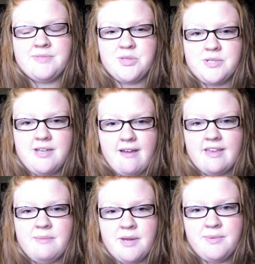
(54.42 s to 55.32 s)
So we're
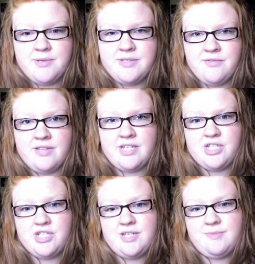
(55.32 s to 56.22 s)
talking about abusive
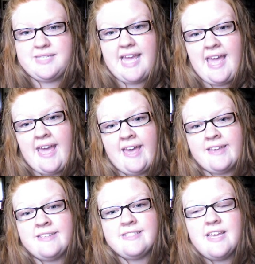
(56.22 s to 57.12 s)
relationships,
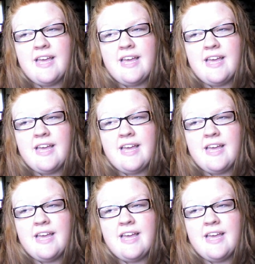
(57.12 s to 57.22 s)
and